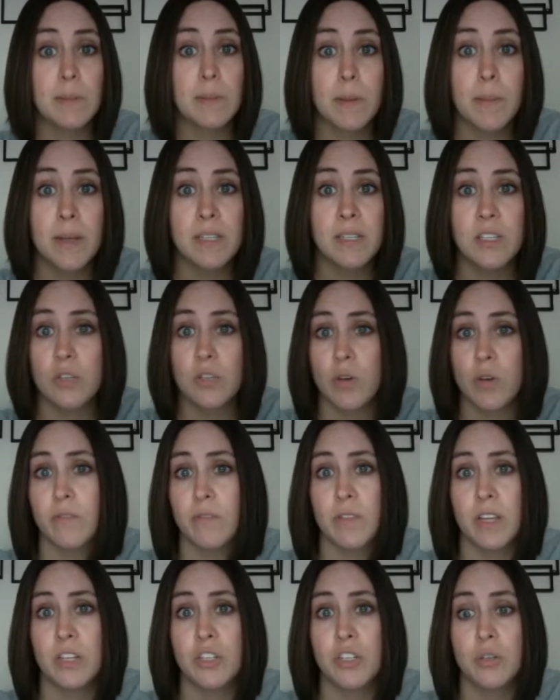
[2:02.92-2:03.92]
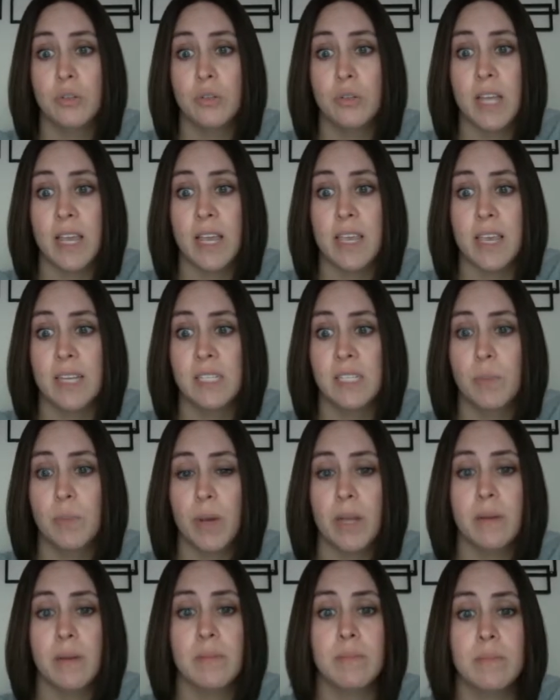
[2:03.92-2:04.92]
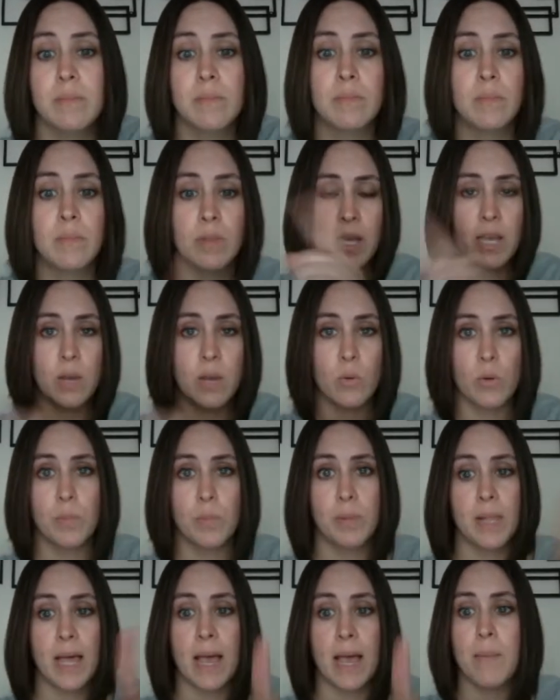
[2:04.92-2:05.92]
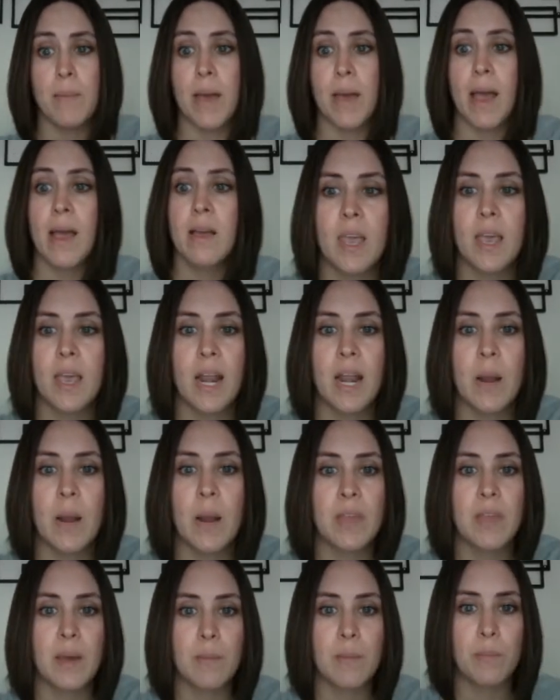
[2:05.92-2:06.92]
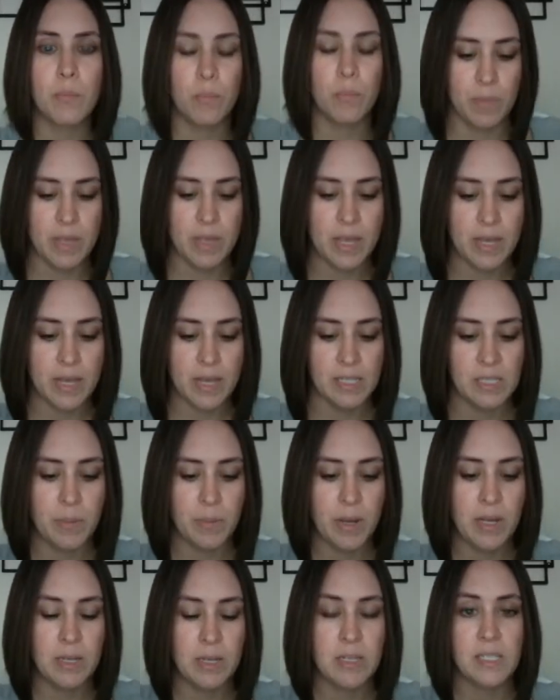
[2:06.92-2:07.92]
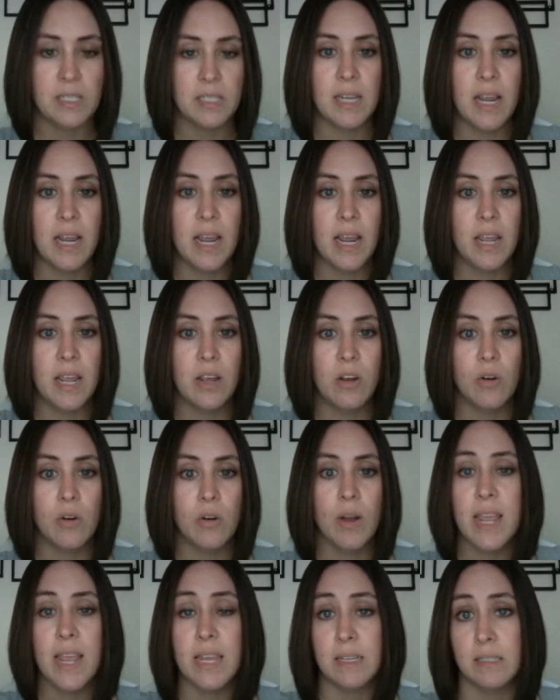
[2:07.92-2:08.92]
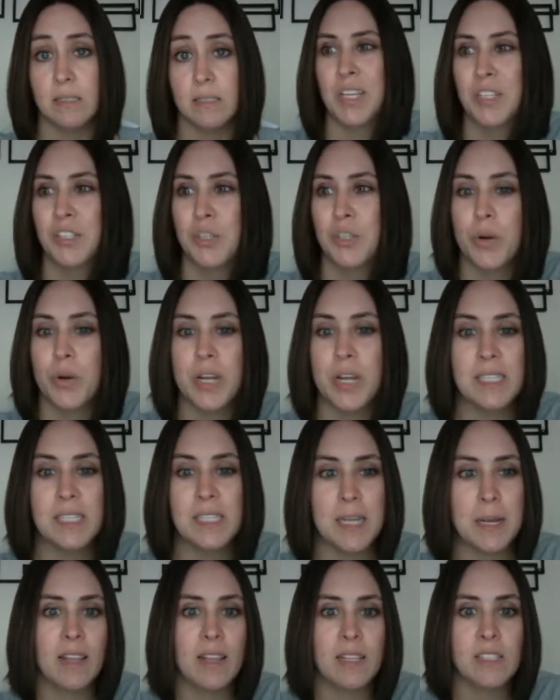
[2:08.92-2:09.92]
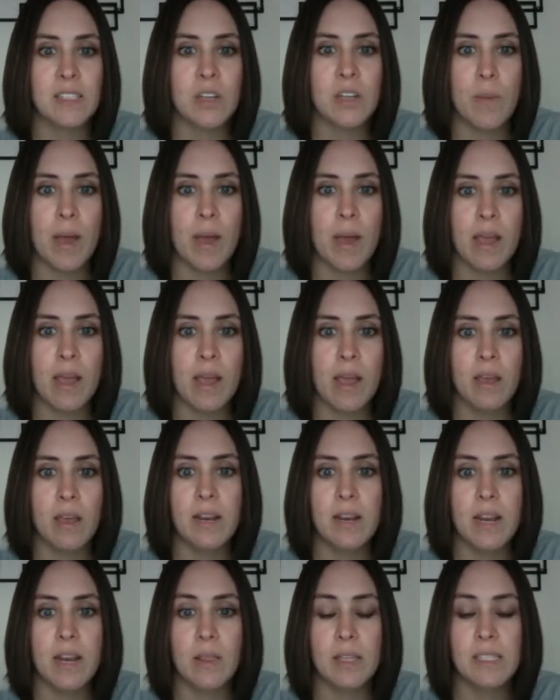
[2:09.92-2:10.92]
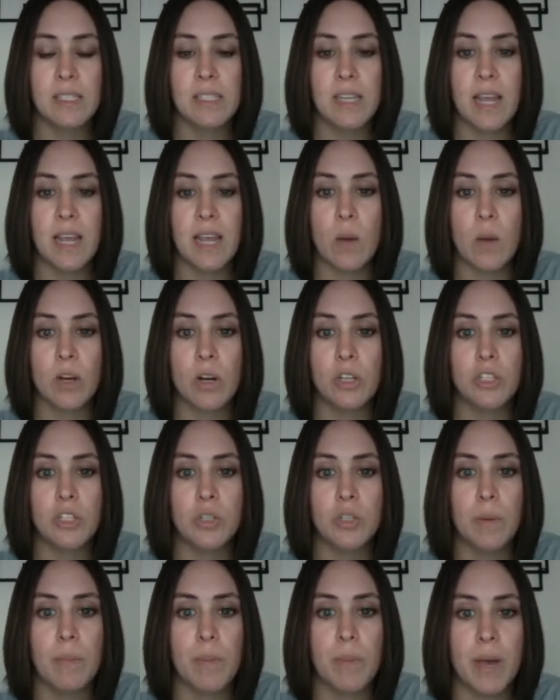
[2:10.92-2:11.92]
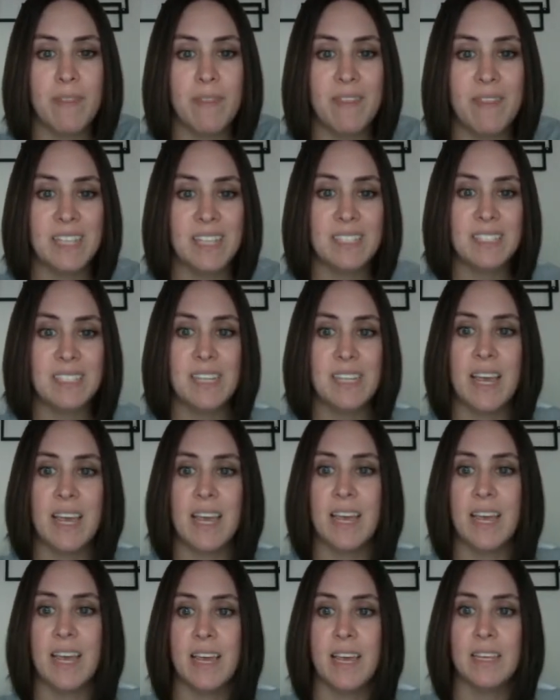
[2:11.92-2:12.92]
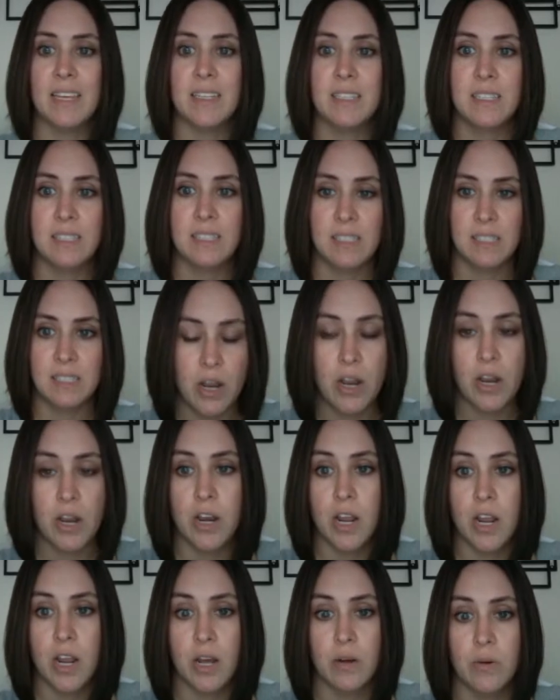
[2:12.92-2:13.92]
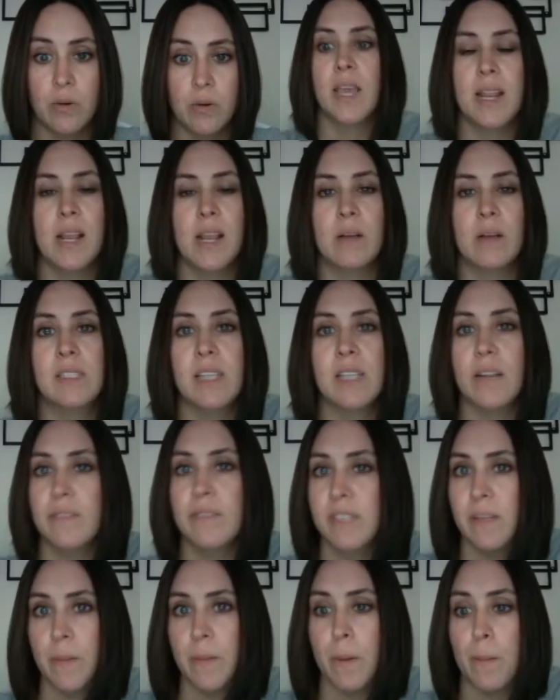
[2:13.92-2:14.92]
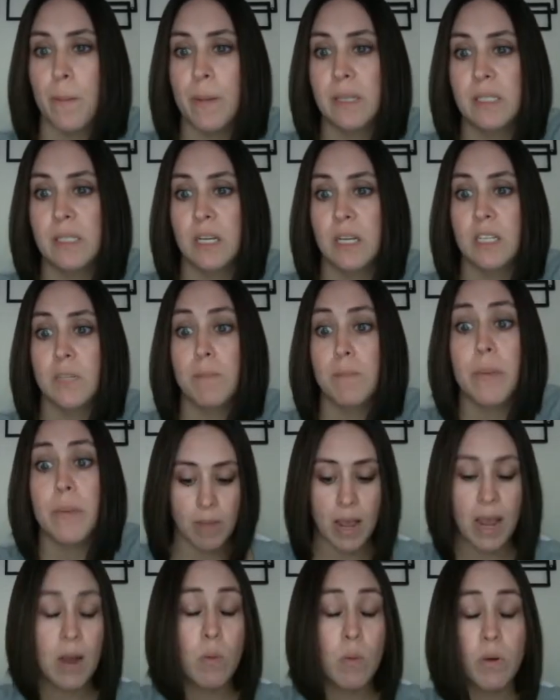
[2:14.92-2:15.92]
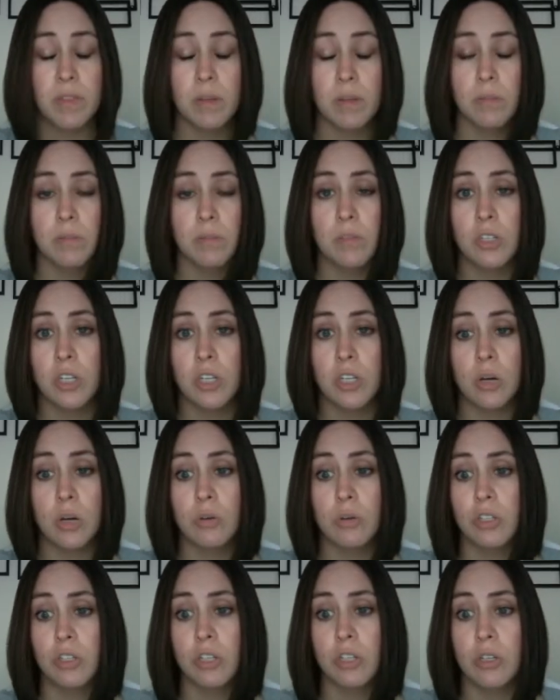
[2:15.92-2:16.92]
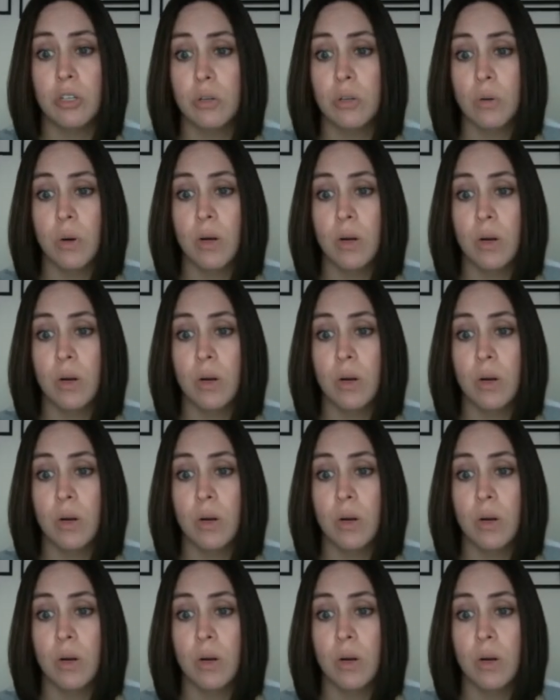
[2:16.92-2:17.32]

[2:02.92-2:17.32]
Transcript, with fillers: them a message right after they choose that yes button, like a reply back. And I want that yes button to say, great, super easy. Let's go back. Now let's say I want to do a button that says no. Now instead of sending them a message, maybe I want them to go to